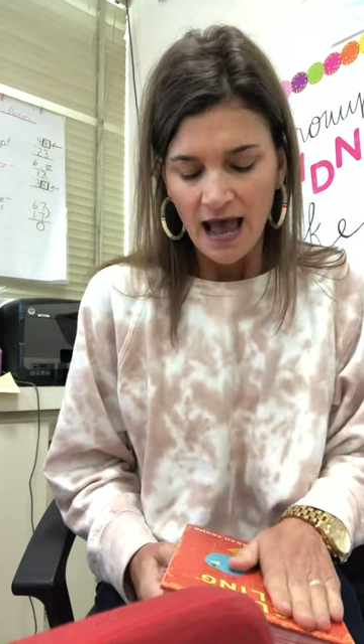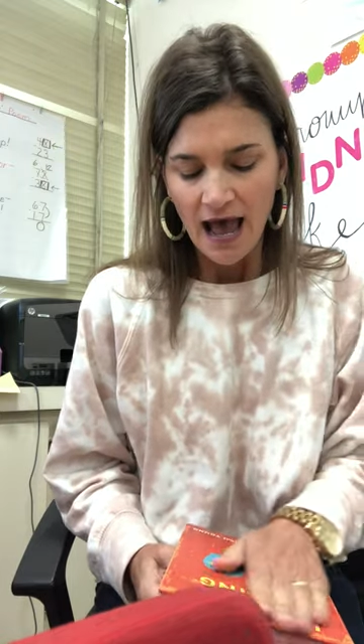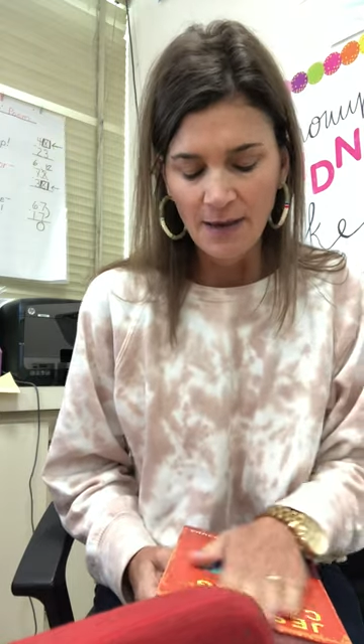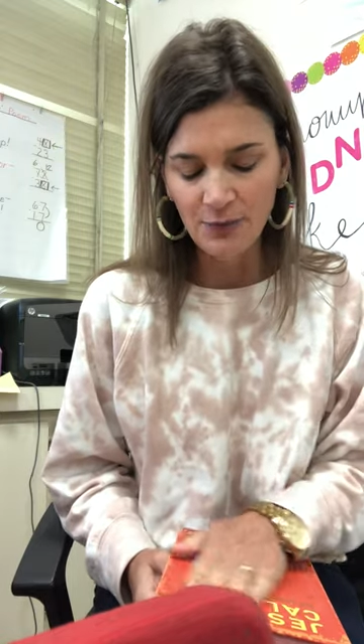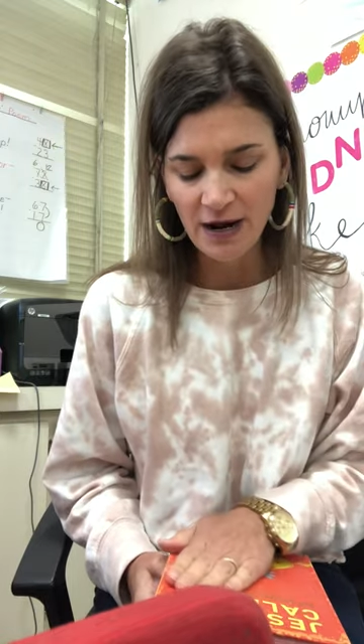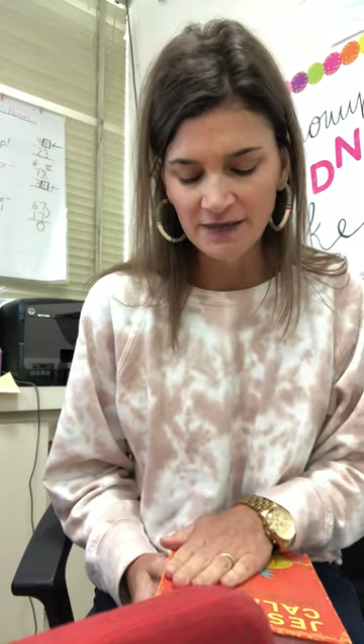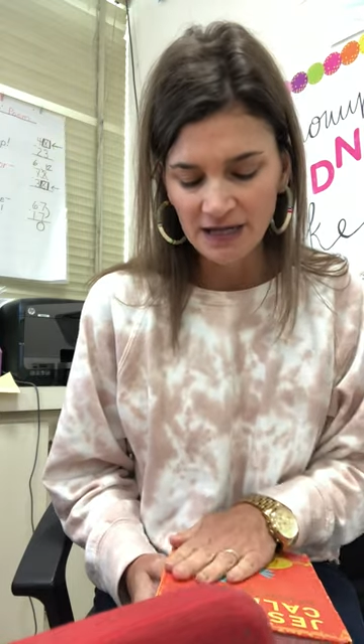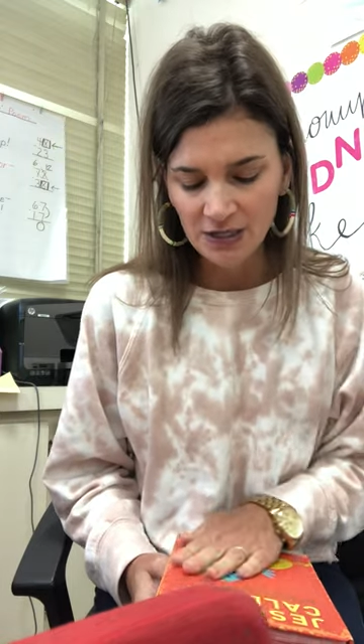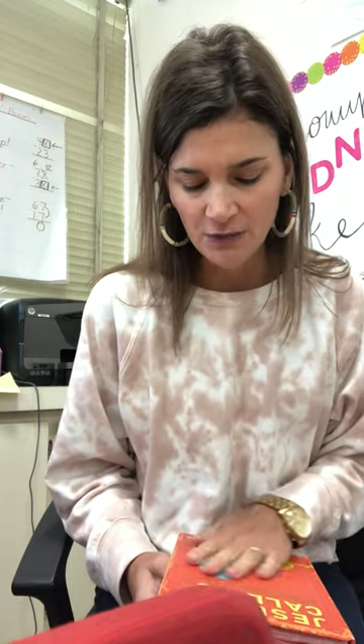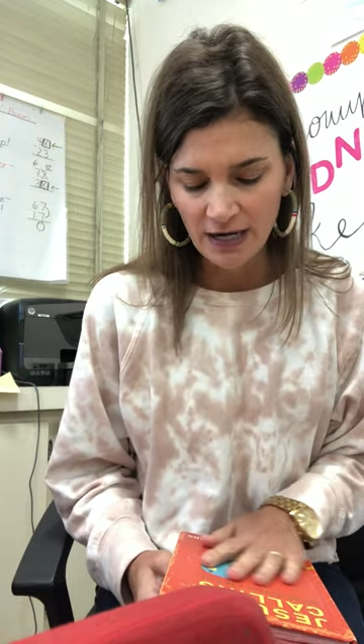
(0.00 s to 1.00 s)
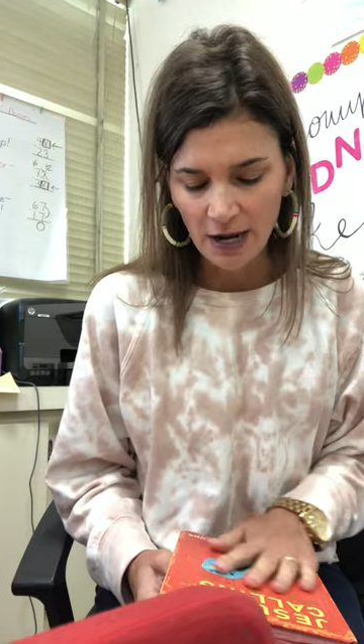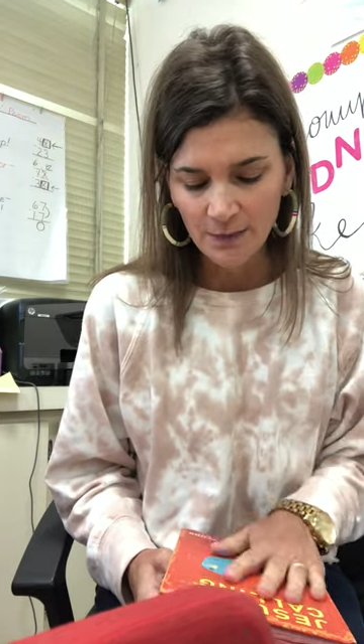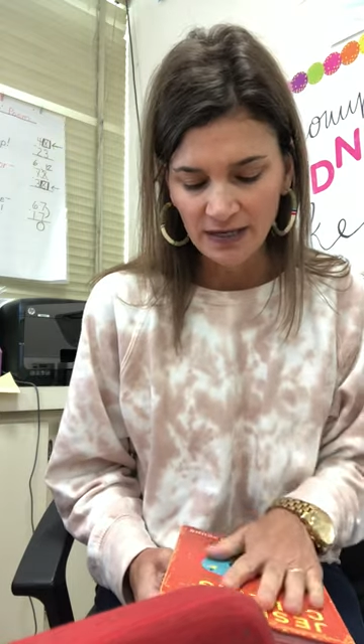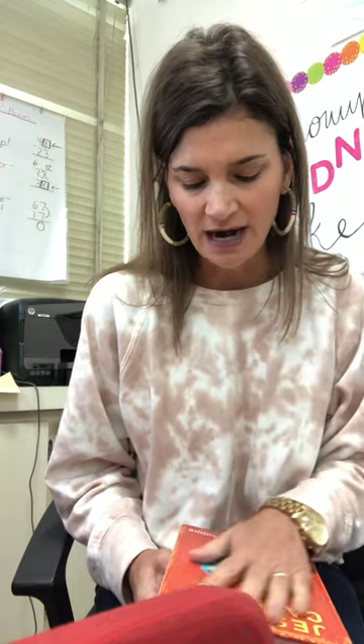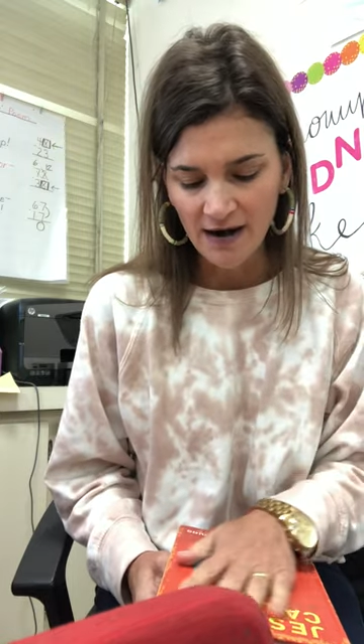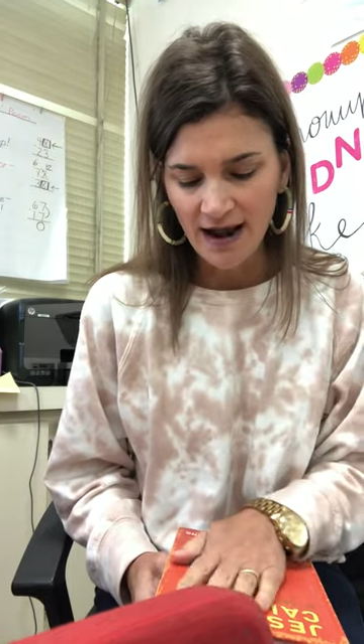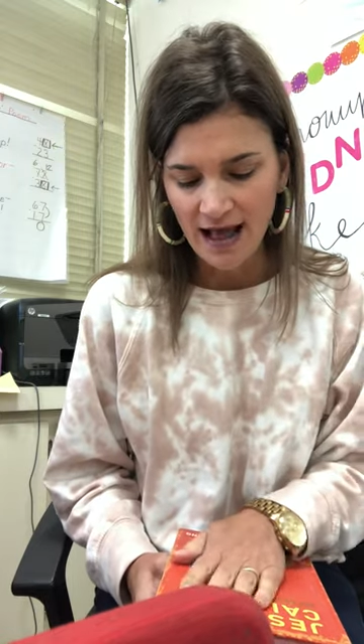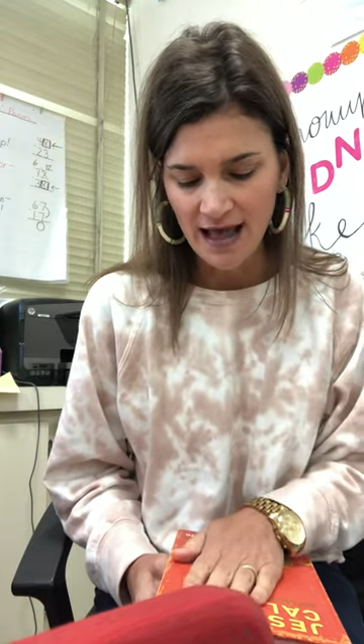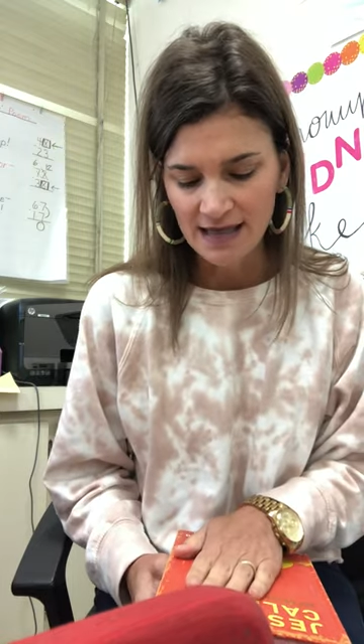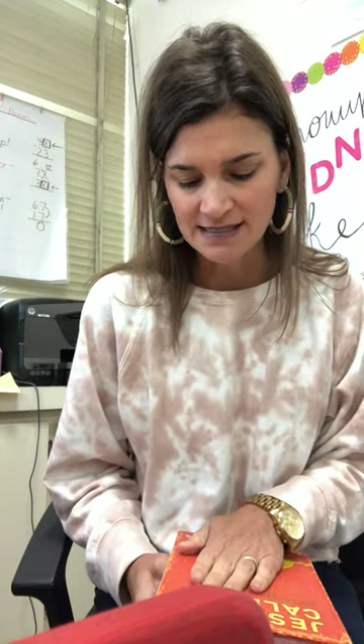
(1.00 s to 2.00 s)
I pray that you would open our
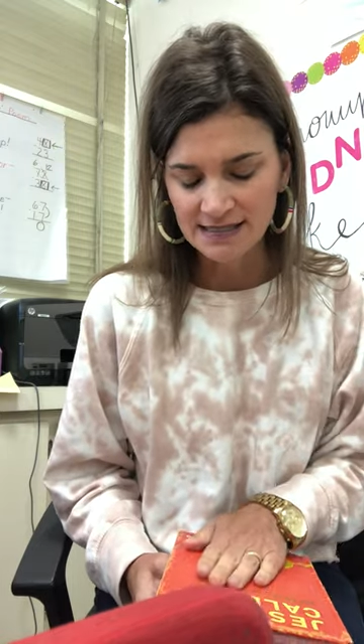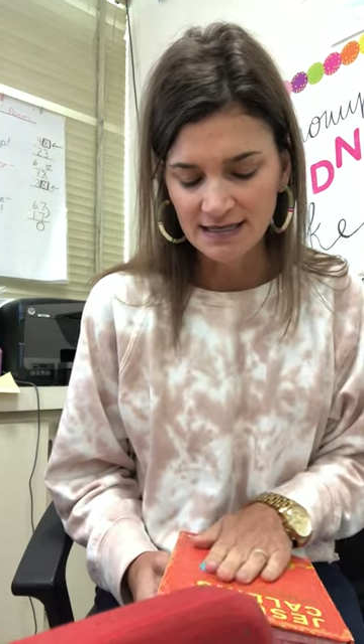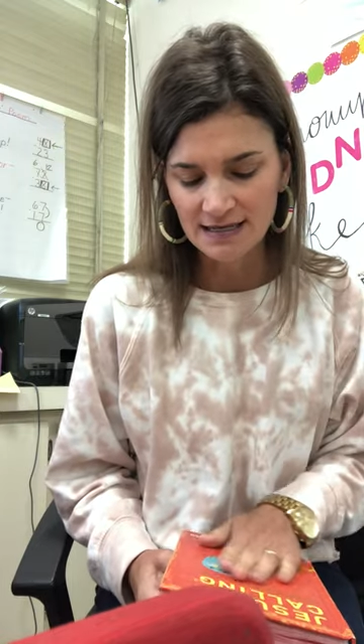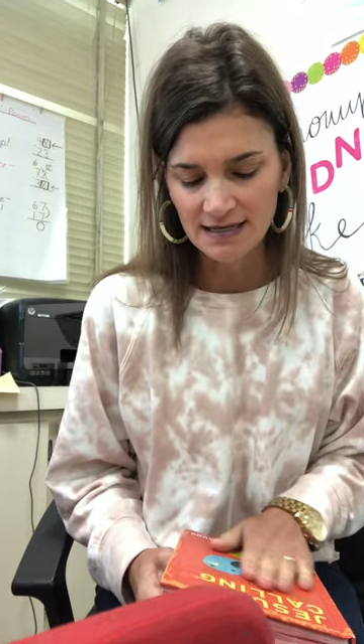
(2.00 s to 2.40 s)
eyes,